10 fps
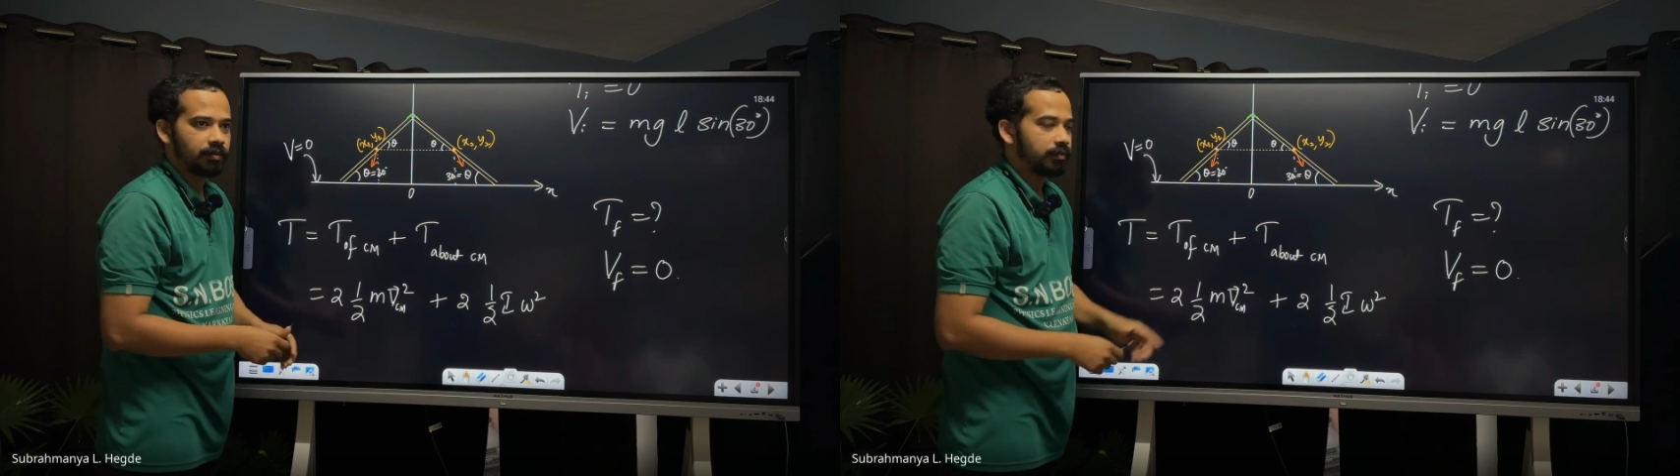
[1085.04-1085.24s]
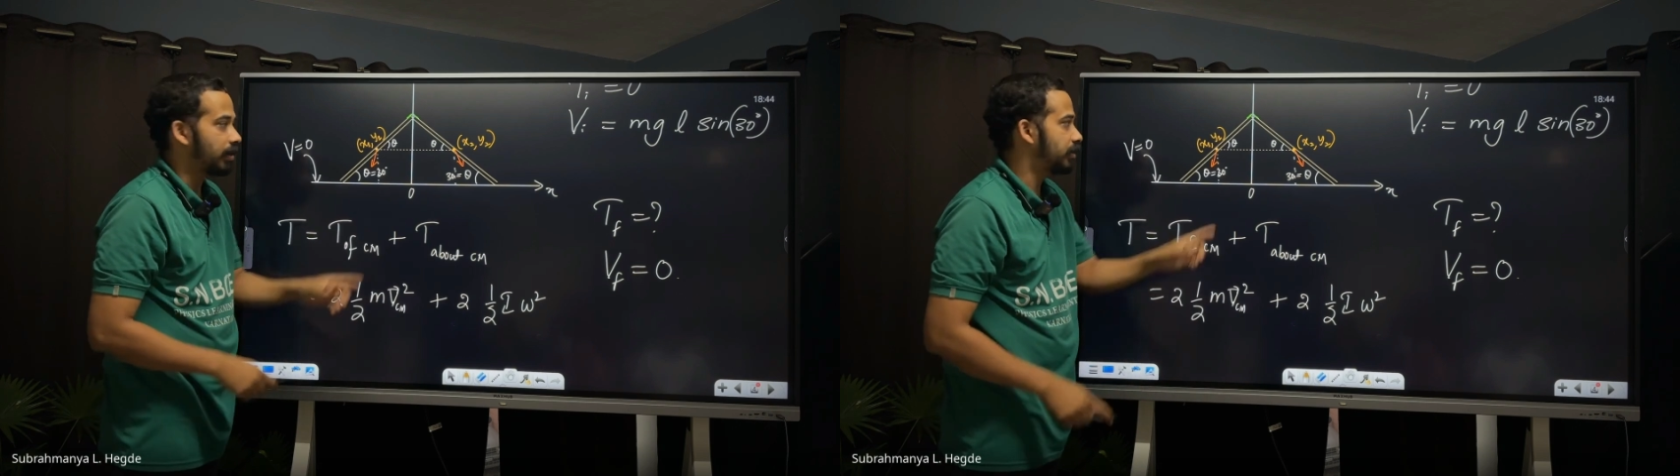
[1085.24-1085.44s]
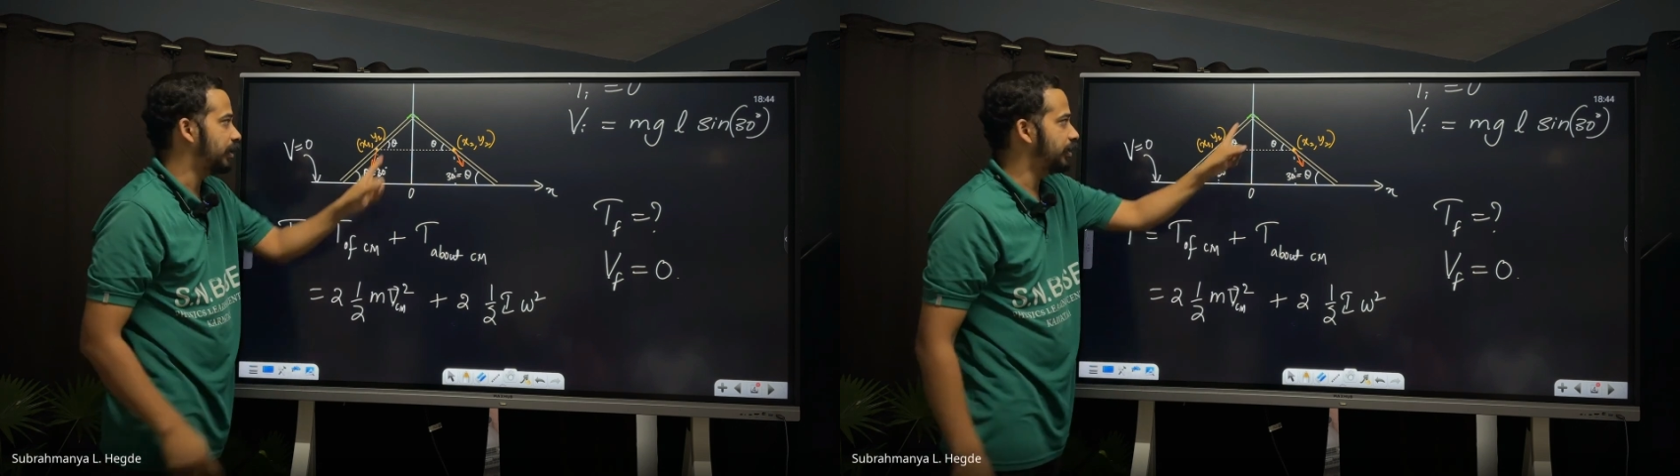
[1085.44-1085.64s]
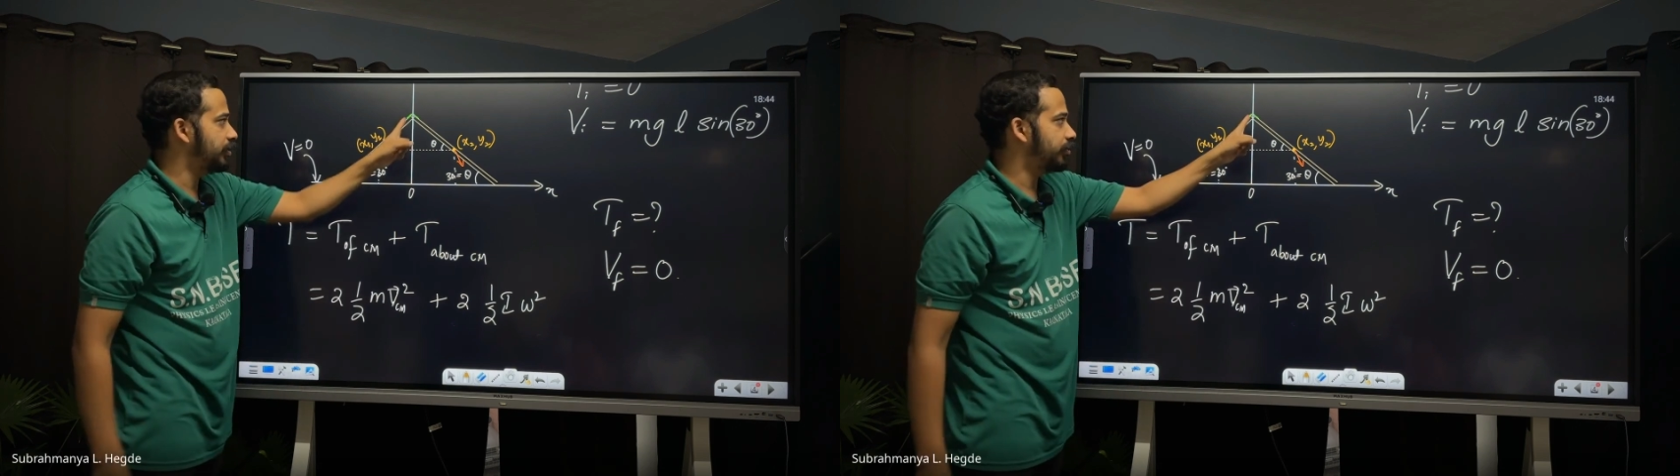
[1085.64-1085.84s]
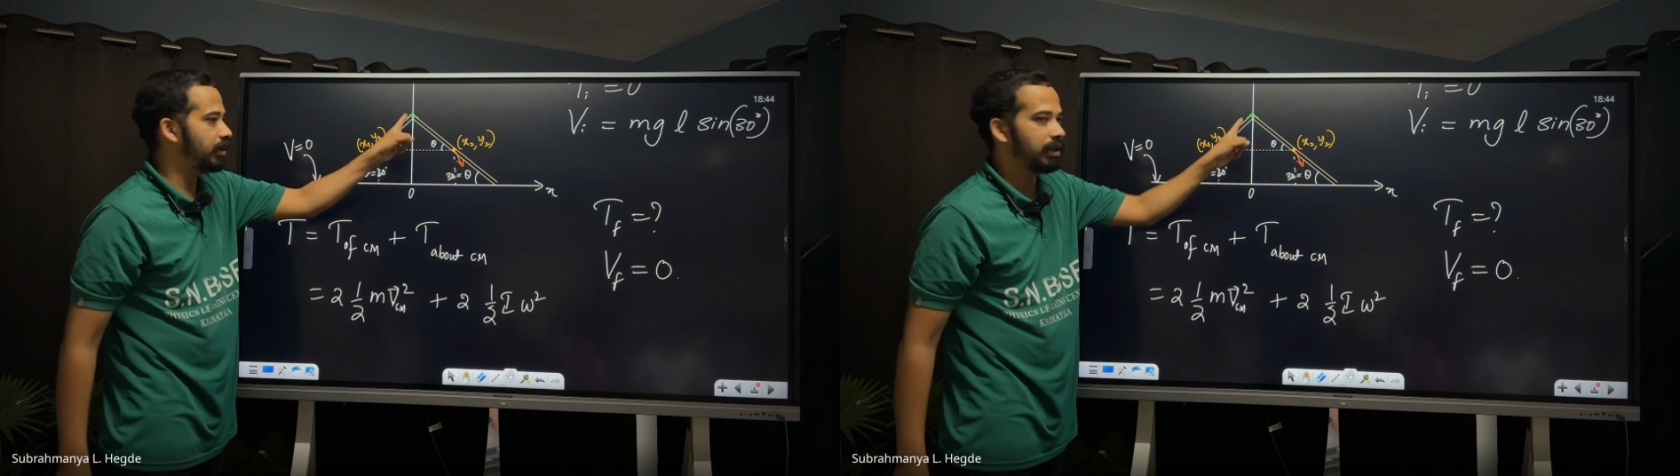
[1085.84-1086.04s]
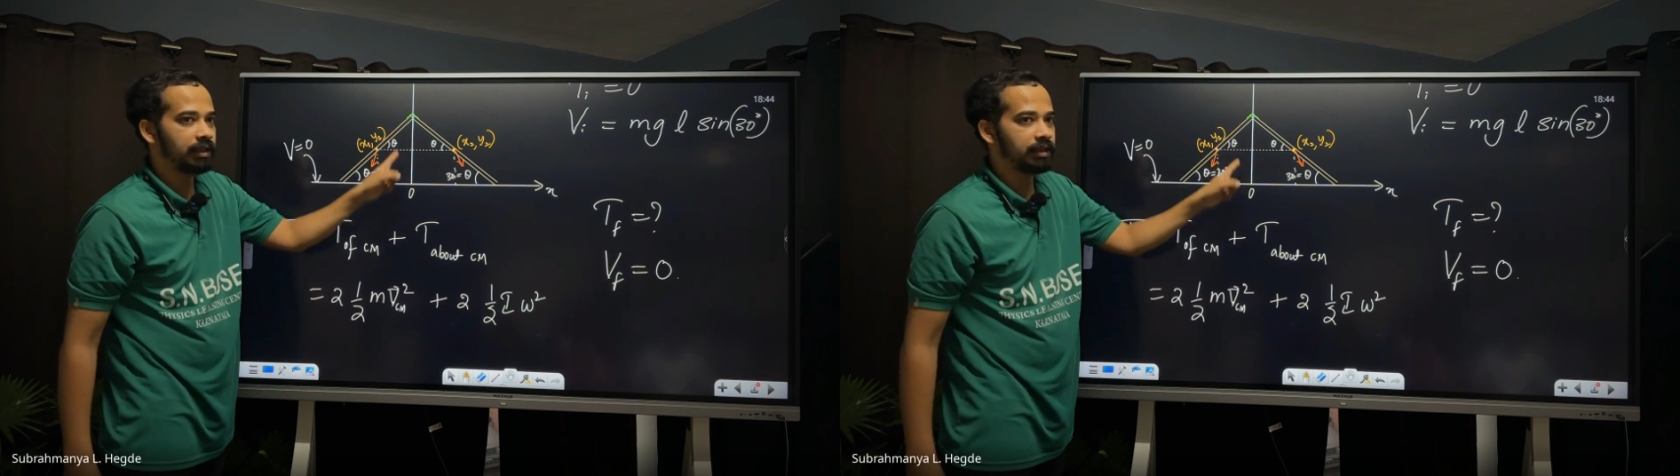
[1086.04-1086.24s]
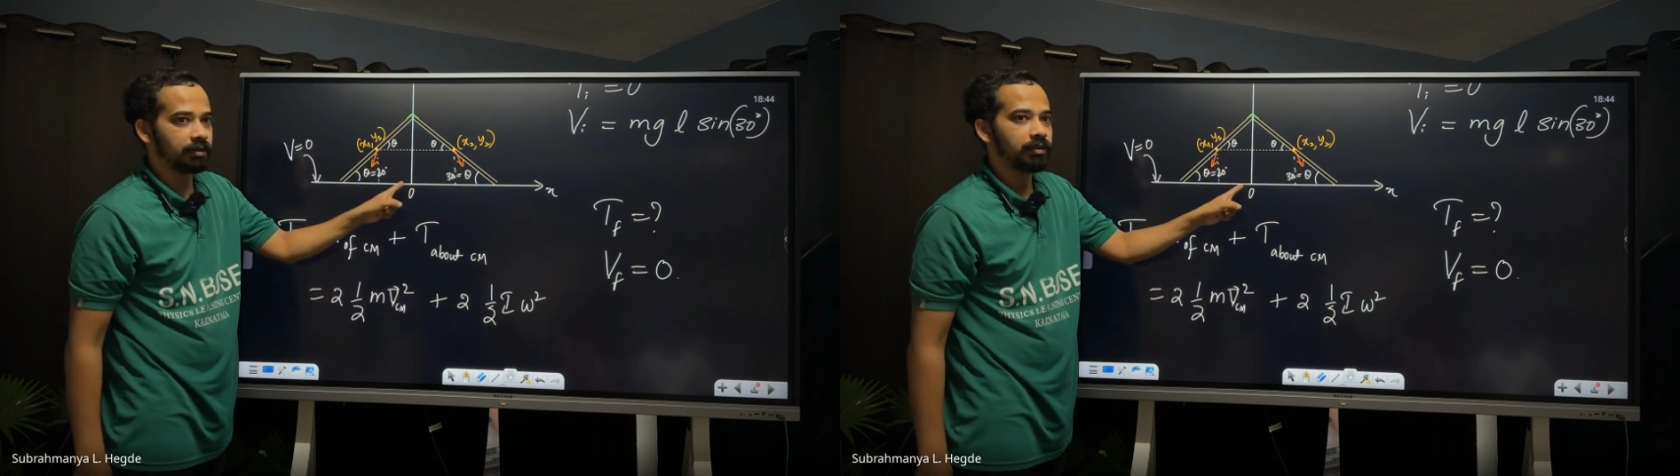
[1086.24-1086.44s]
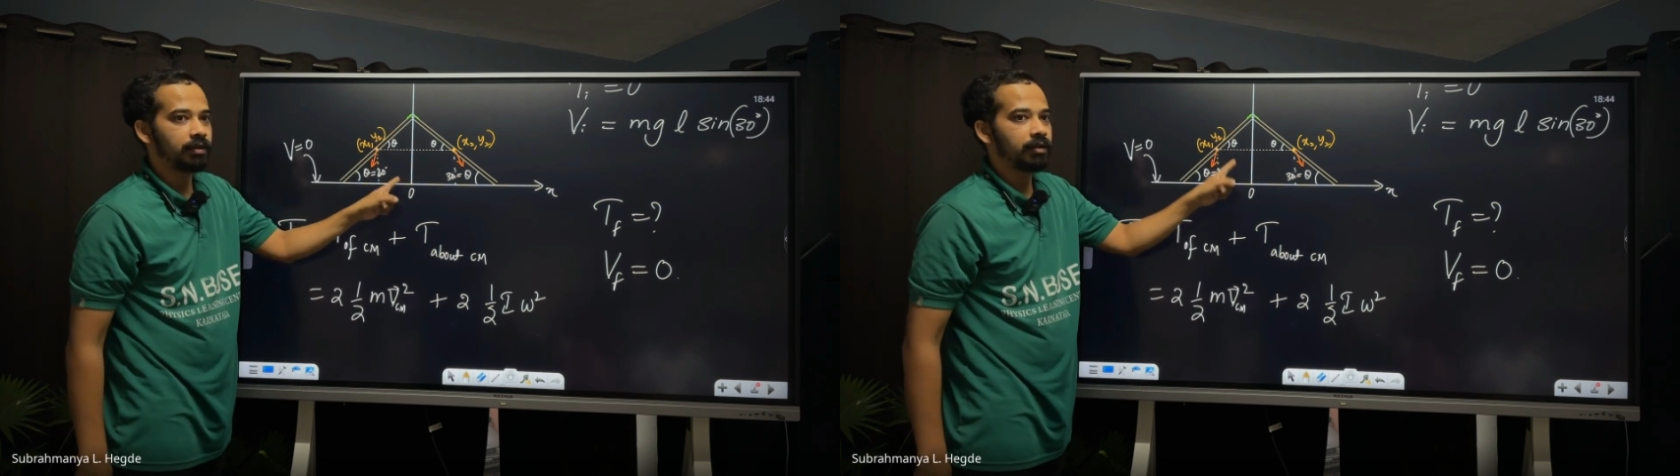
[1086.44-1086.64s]
Fine. Hinge will hit
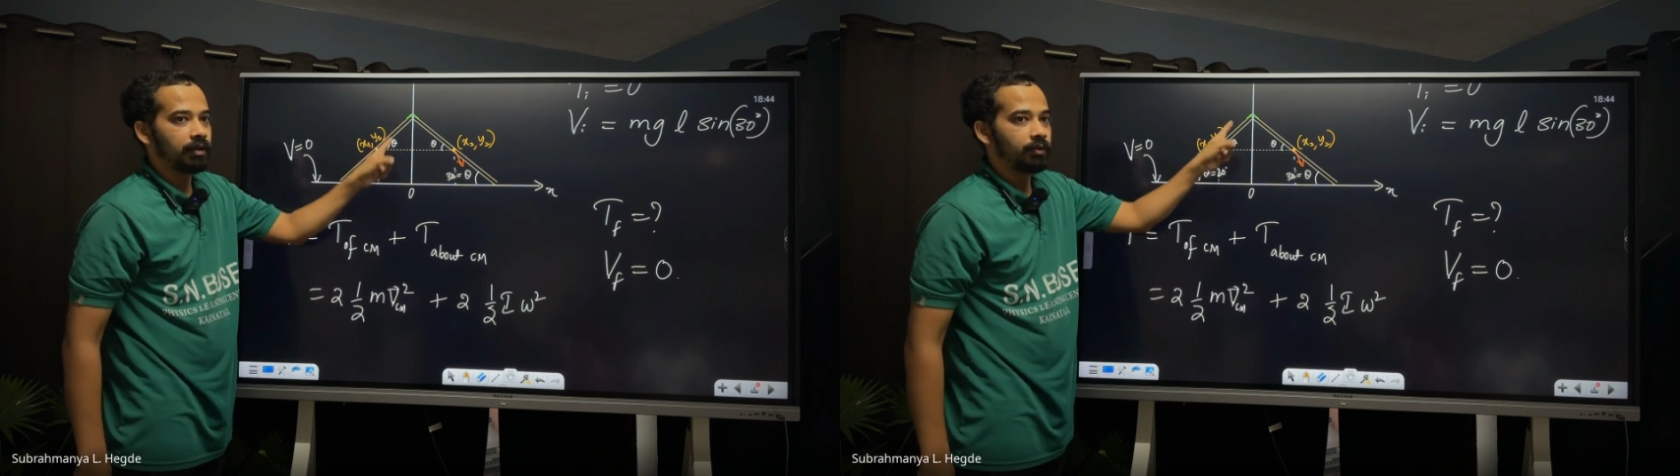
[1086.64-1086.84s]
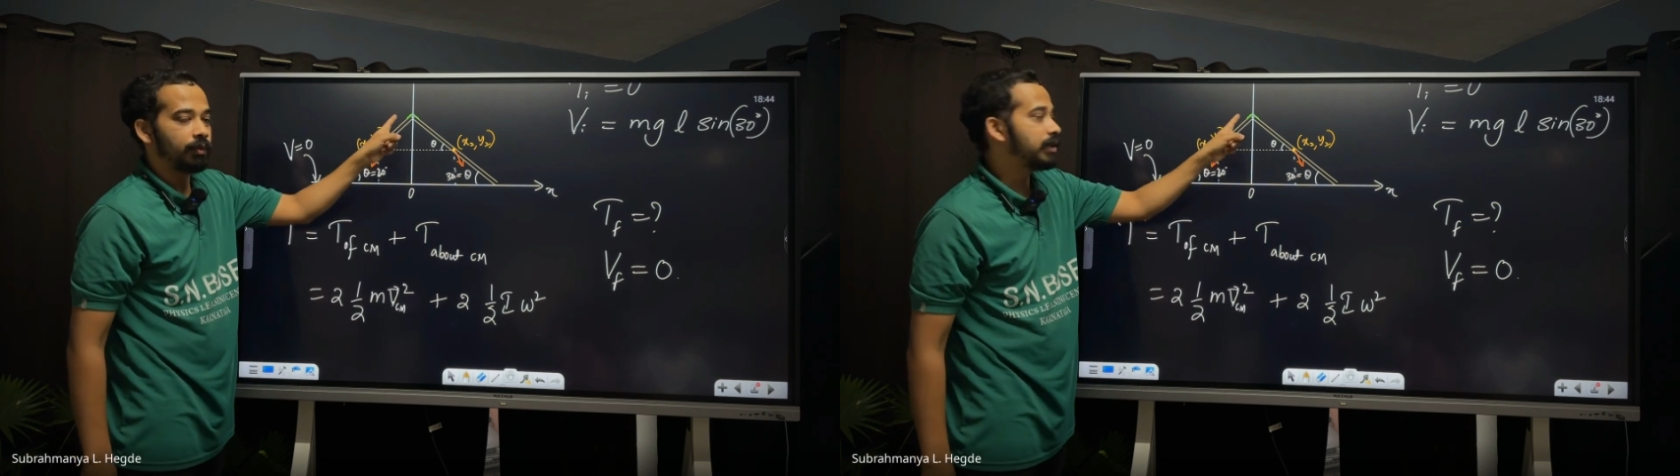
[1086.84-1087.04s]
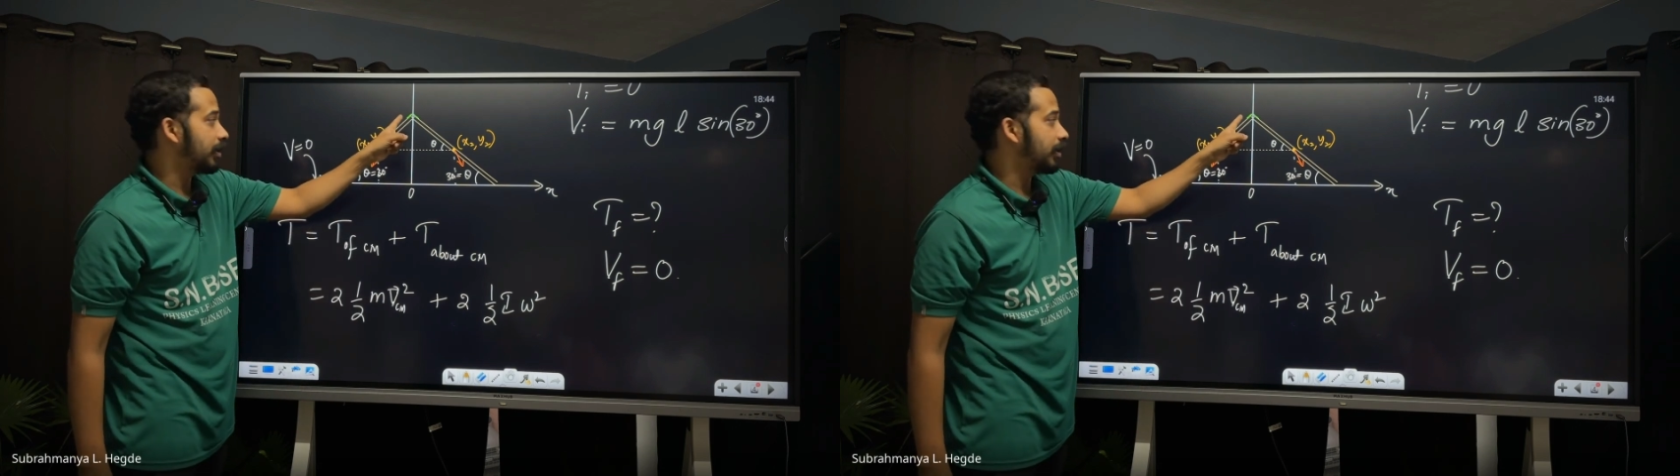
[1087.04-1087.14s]
with